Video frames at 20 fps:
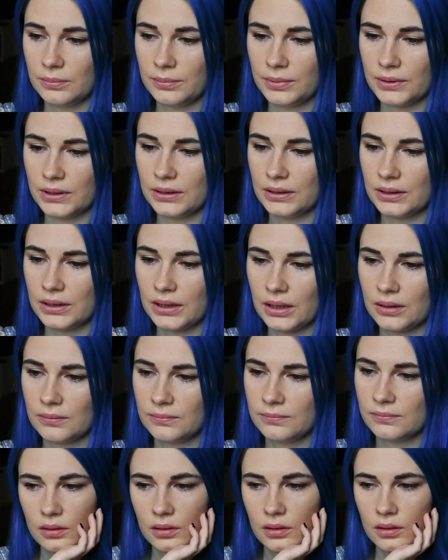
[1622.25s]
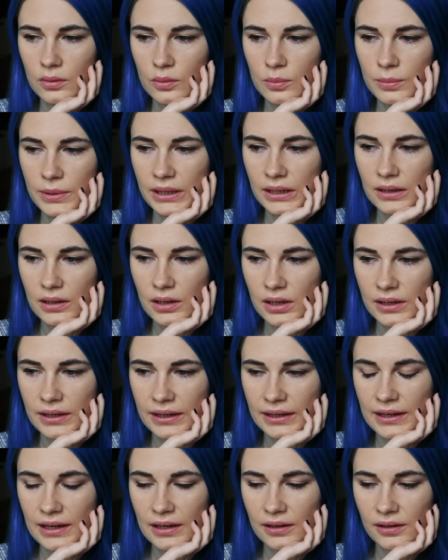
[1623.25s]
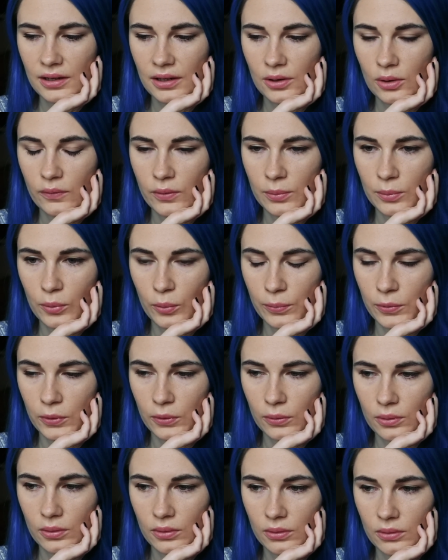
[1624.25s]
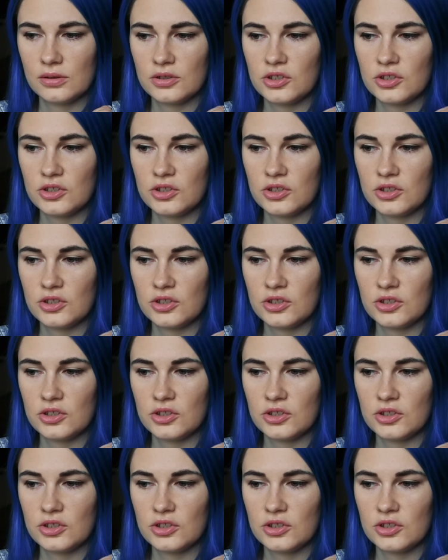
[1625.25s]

But nah. Oh my god, I can't get over Moonbyul.